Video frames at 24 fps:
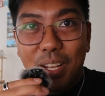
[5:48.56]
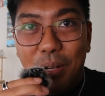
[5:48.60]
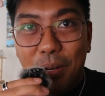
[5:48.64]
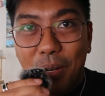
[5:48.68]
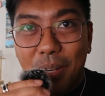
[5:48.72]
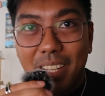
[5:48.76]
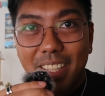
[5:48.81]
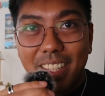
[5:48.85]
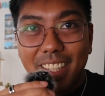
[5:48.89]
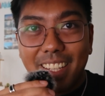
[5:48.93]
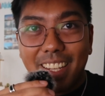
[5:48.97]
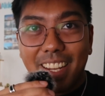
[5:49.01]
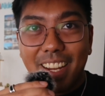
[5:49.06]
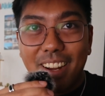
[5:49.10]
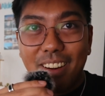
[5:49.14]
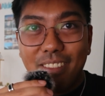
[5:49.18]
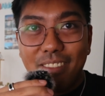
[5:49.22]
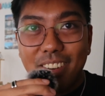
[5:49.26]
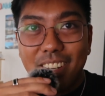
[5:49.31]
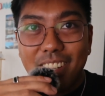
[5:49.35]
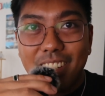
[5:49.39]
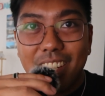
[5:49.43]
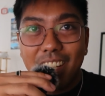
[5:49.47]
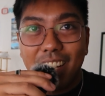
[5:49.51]
with the
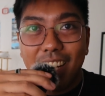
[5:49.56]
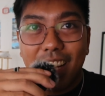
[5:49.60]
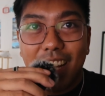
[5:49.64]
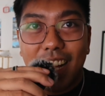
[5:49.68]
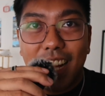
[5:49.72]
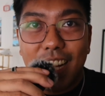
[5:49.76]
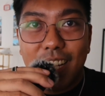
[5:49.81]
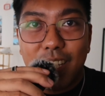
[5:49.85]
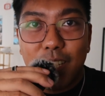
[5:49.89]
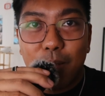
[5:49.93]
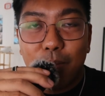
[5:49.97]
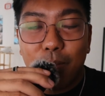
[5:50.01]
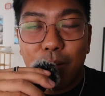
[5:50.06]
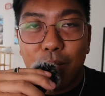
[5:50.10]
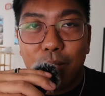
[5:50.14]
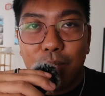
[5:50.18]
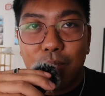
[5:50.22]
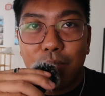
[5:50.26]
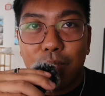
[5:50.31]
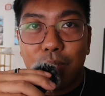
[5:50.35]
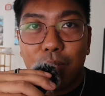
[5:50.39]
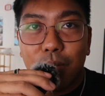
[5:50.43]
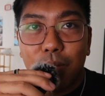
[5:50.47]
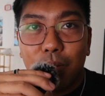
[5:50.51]
camera as
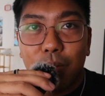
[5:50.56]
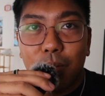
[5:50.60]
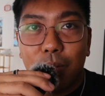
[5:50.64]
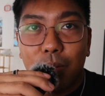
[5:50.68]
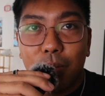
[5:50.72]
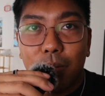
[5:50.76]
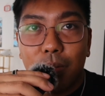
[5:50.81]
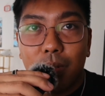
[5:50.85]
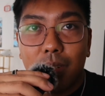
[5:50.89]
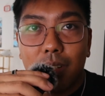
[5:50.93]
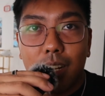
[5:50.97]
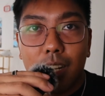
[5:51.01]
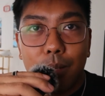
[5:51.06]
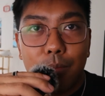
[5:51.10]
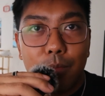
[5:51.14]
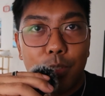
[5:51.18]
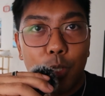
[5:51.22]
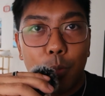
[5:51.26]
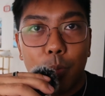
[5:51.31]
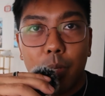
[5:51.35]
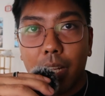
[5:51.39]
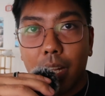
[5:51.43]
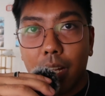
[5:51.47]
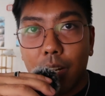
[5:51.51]
opposed to
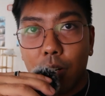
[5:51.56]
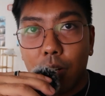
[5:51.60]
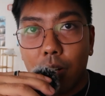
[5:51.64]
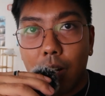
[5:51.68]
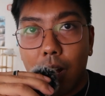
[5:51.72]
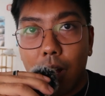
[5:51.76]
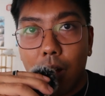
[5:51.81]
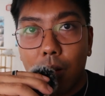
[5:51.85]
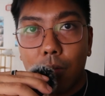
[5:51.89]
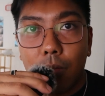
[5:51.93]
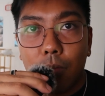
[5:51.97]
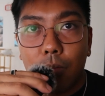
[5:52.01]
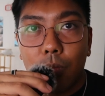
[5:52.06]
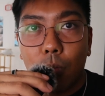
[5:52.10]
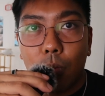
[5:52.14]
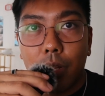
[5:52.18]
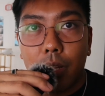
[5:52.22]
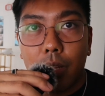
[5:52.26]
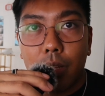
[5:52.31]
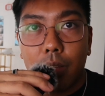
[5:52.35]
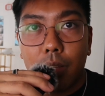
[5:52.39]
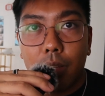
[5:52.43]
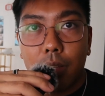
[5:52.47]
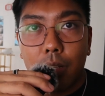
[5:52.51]
zooming in or out
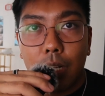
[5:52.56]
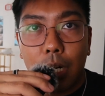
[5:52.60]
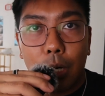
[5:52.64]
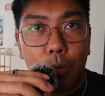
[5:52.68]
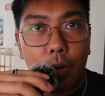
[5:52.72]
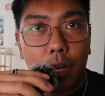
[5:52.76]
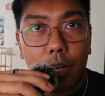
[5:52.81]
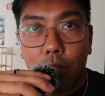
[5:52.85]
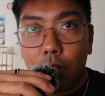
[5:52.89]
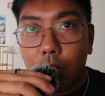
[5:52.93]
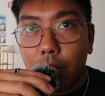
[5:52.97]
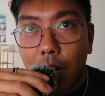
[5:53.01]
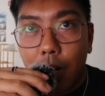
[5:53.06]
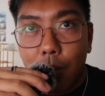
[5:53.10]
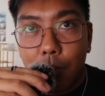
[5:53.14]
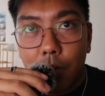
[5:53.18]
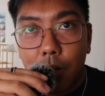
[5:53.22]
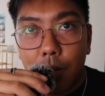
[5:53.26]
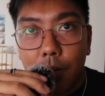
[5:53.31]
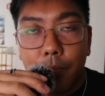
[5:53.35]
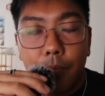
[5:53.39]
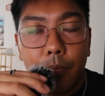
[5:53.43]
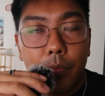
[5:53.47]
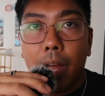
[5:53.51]
with a regular
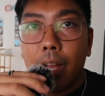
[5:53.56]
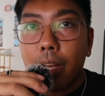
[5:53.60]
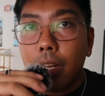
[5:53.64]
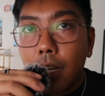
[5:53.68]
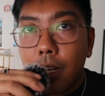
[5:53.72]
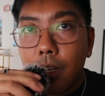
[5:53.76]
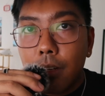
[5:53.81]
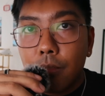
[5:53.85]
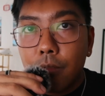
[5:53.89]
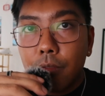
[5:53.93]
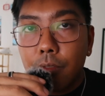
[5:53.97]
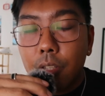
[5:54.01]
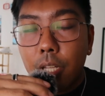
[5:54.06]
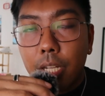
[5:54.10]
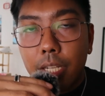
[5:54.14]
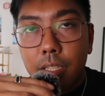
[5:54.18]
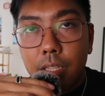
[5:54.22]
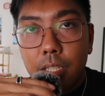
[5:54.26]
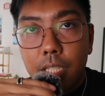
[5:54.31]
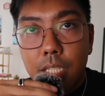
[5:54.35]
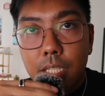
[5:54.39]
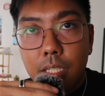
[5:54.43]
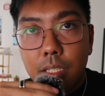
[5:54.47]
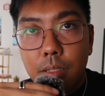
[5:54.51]
camera. I kind of like
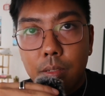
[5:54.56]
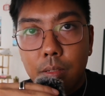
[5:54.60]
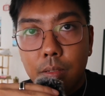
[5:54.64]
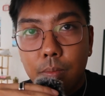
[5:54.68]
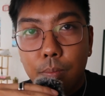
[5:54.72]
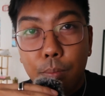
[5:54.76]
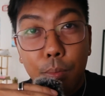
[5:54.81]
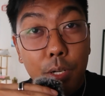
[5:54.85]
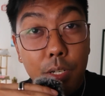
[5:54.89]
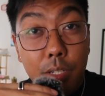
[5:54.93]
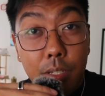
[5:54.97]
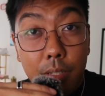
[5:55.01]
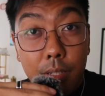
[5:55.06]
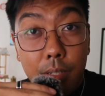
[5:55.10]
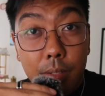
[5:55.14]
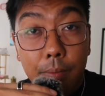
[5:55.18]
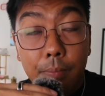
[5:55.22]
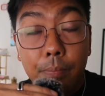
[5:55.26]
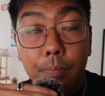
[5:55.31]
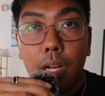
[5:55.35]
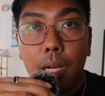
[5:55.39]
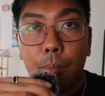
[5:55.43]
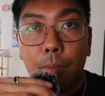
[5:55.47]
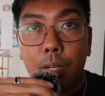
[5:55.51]
this personally.
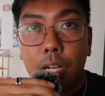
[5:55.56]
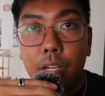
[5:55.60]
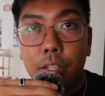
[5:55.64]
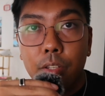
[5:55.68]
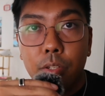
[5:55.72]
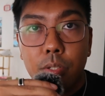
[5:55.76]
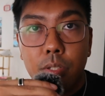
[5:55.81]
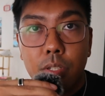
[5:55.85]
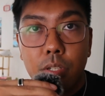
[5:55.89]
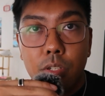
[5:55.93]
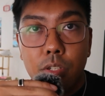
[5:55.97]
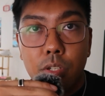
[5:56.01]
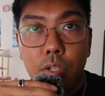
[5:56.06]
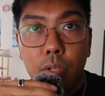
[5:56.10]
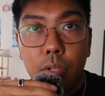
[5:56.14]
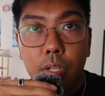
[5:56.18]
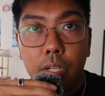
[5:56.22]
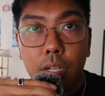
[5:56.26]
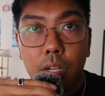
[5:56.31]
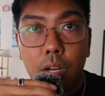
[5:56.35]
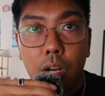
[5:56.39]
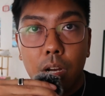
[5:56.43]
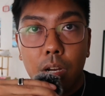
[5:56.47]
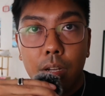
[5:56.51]
I'm kind of used to
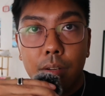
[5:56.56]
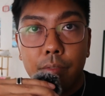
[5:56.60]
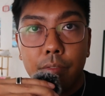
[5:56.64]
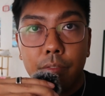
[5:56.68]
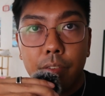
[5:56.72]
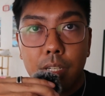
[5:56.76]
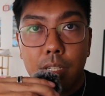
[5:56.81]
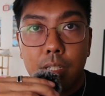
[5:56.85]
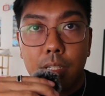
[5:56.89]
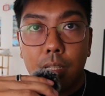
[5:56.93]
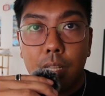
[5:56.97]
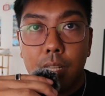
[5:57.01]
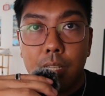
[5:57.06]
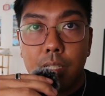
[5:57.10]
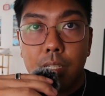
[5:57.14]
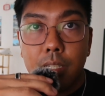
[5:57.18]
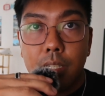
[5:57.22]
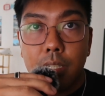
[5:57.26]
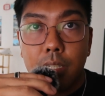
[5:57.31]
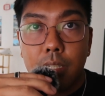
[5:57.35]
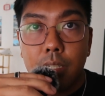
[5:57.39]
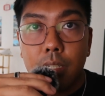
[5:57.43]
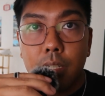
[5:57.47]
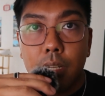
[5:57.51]
shooting on fixed
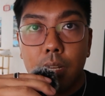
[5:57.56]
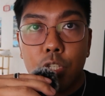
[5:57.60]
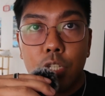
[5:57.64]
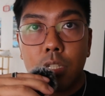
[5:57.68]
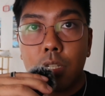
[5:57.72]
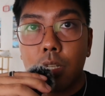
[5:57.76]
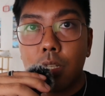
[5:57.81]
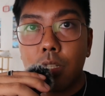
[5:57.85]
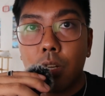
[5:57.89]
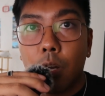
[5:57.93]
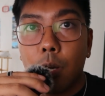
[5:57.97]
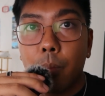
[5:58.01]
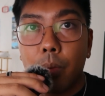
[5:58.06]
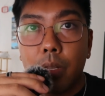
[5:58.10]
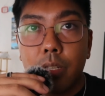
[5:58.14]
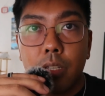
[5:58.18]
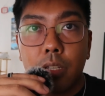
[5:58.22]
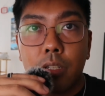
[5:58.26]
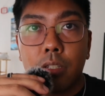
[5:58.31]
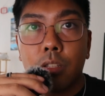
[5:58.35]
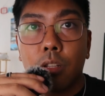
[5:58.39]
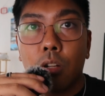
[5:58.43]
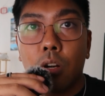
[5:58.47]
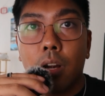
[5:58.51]
lenses just because on my
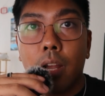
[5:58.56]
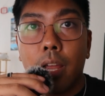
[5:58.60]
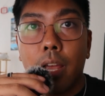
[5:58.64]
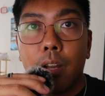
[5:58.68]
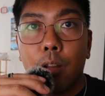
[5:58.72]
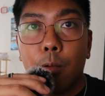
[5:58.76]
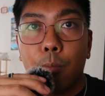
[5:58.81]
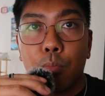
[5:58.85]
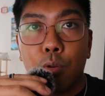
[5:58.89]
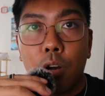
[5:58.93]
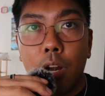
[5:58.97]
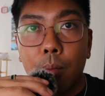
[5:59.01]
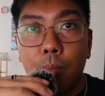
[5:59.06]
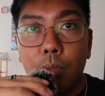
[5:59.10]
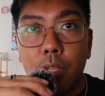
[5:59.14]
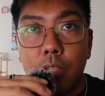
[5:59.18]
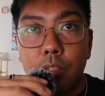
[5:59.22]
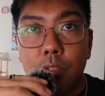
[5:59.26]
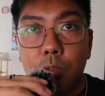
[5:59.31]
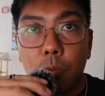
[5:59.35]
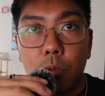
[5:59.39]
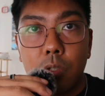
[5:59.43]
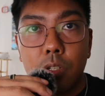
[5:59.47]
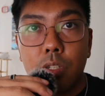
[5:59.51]
DSLR I had a prime
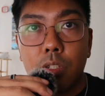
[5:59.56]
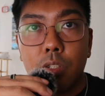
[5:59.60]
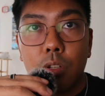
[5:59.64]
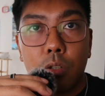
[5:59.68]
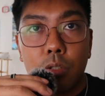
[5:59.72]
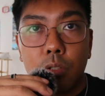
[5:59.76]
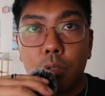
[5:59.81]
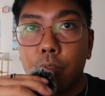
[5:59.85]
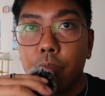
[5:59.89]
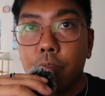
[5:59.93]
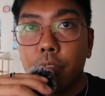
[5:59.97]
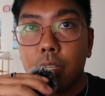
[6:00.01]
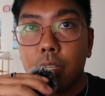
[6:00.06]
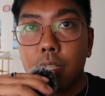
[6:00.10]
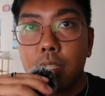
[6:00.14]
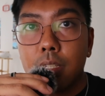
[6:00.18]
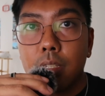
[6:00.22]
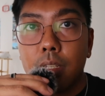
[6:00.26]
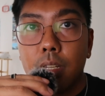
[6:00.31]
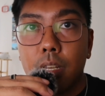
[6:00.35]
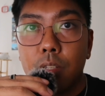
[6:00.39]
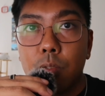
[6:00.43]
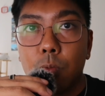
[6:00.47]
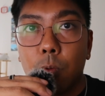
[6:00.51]
lens, which is also
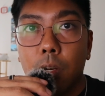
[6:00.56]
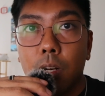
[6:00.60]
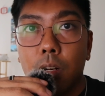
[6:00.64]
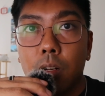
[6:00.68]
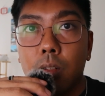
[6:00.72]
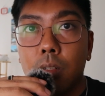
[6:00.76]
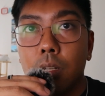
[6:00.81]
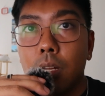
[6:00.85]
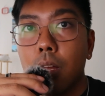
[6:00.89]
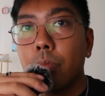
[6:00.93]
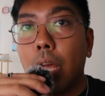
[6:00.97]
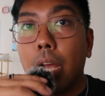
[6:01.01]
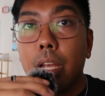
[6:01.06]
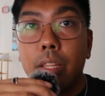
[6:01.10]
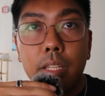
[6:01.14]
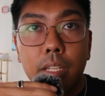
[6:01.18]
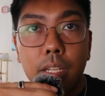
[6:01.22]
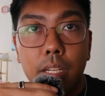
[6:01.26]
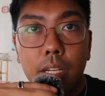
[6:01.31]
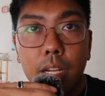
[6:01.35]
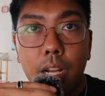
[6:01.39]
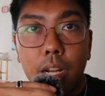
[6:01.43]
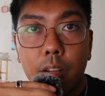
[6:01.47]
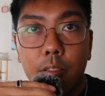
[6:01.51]
fixed as well. I think
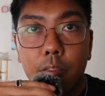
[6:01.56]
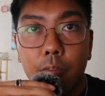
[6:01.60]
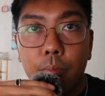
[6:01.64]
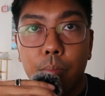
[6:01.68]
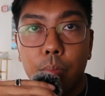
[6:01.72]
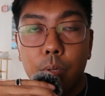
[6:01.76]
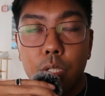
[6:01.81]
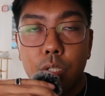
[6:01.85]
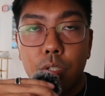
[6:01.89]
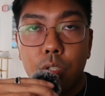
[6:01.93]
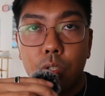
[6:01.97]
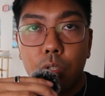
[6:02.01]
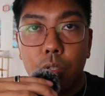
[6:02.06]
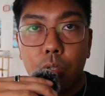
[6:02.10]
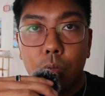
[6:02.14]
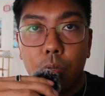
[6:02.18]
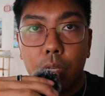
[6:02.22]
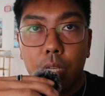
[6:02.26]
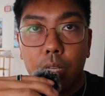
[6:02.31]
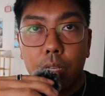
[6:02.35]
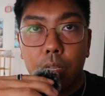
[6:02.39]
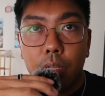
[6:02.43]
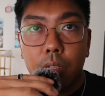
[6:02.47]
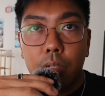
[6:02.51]
it kind of puts you
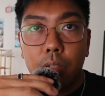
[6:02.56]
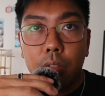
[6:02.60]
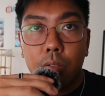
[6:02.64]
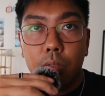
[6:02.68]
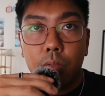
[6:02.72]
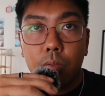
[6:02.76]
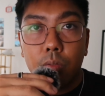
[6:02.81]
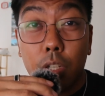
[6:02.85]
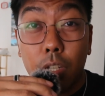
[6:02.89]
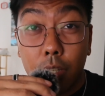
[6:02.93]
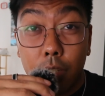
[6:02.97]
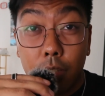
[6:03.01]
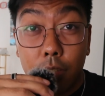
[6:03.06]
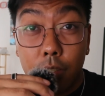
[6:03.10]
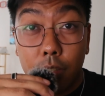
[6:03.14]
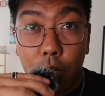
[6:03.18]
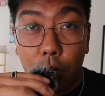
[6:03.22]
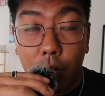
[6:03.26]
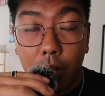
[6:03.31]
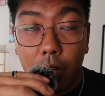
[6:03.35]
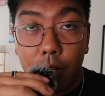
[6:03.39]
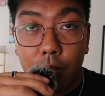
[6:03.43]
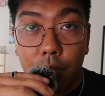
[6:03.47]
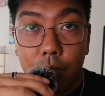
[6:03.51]
in good
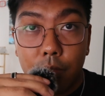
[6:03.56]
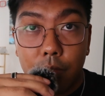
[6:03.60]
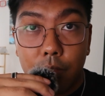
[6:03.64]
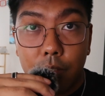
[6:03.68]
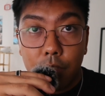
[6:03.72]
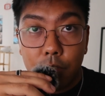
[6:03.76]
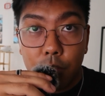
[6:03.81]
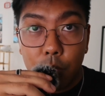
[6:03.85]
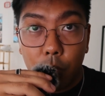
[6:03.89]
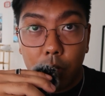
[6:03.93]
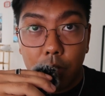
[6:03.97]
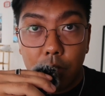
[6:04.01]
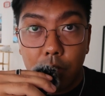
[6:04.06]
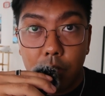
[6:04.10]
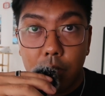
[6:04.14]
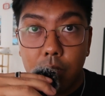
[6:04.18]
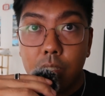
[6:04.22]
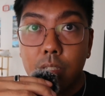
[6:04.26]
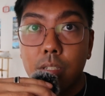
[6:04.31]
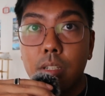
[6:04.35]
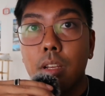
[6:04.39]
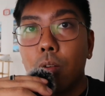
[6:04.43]
creative situations